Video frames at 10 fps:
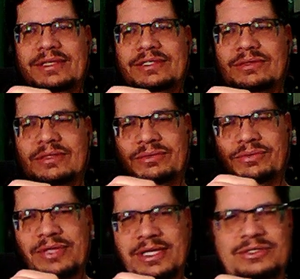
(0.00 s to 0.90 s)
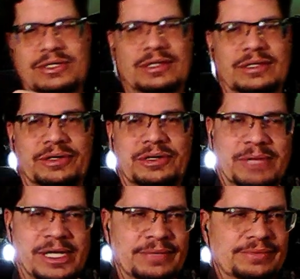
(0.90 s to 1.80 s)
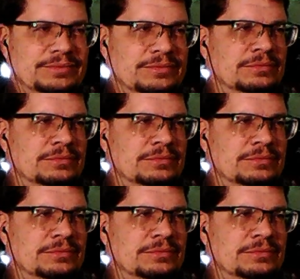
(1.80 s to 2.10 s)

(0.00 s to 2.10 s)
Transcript: So the little things you can learn, man,